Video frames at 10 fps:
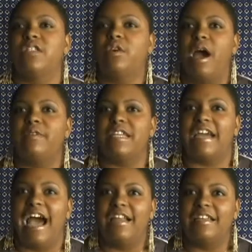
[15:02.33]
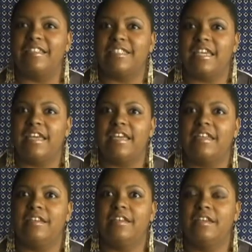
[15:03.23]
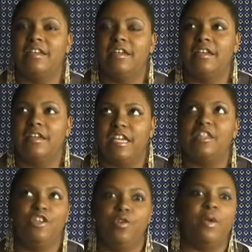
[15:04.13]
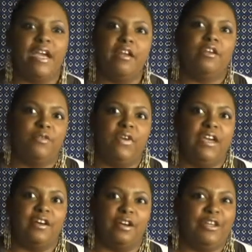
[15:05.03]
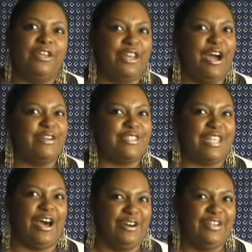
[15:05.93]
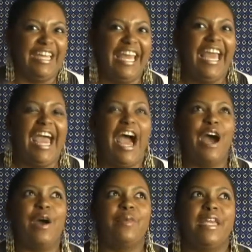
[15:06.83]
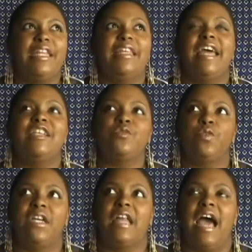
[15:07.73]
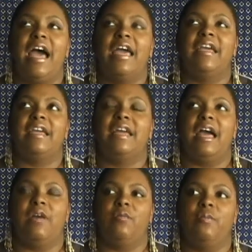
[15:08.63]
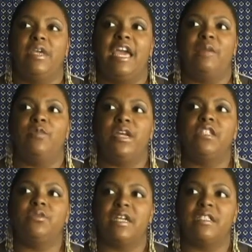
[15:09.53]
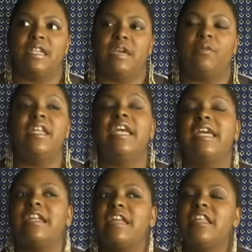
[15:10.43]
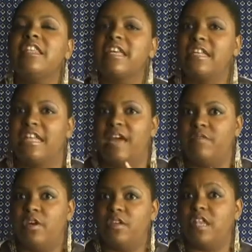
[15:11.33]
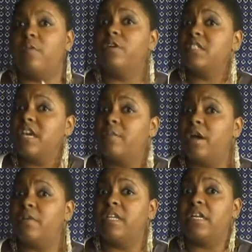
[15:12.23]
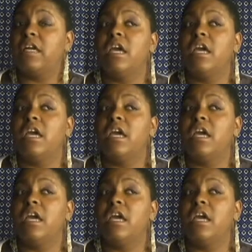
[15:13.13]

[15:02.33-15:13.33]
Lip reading: until I was in college, and either you read or you failed, you know? So and then that's when I became more interested in reading. And another thing that I've noticed, I will say about reading,